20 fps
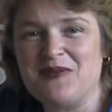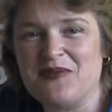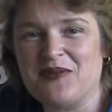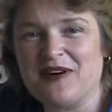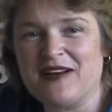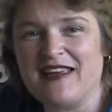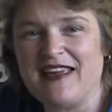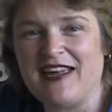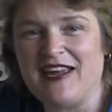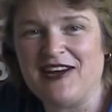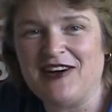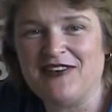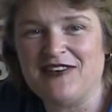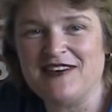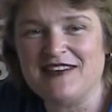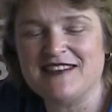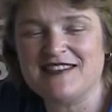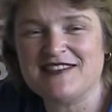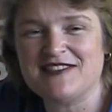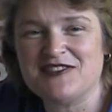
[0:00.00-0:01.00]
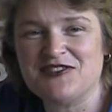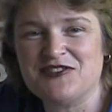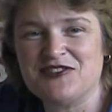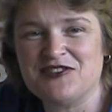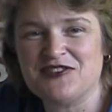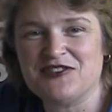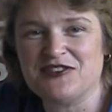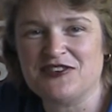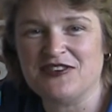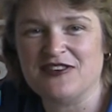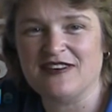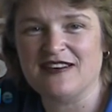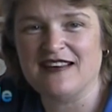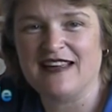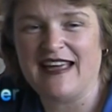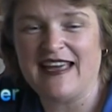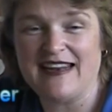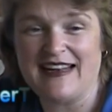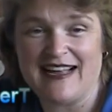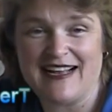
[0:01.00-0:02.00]
your Kerrits shirt
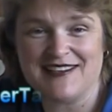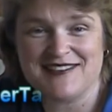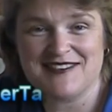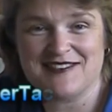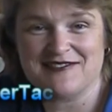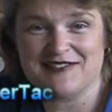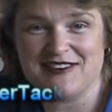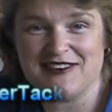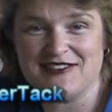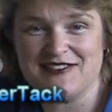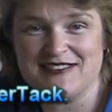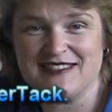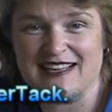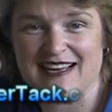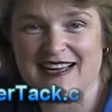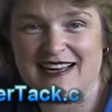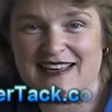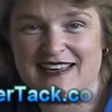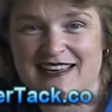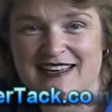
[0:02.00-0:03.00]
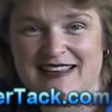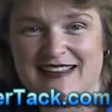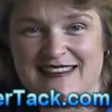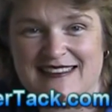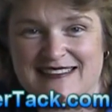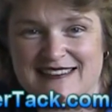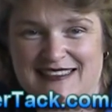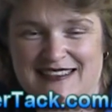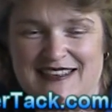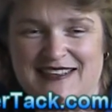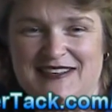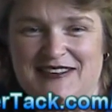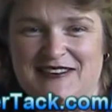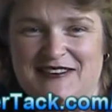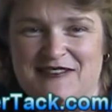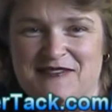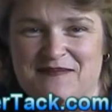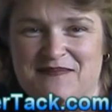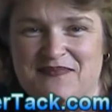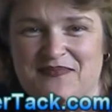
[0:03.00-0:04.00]
at
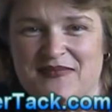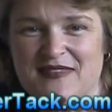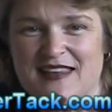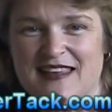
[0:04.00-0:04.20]
actionwritertech.com.